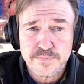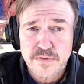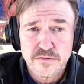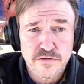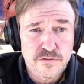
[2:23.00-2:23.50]

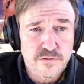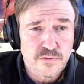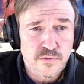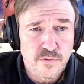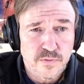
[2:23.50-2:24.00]

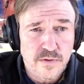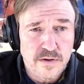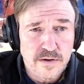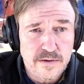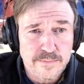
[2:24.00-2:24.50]
to
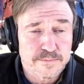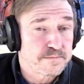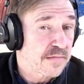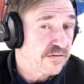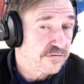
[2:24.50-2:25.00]

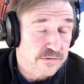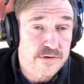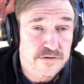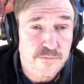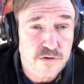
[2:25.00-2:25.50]
a
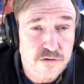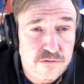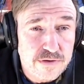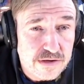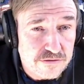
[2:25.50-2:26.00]
series I'm going to
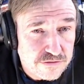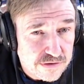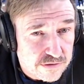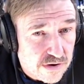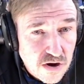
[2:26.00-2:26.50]
do next
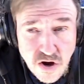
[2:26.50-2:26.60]
year,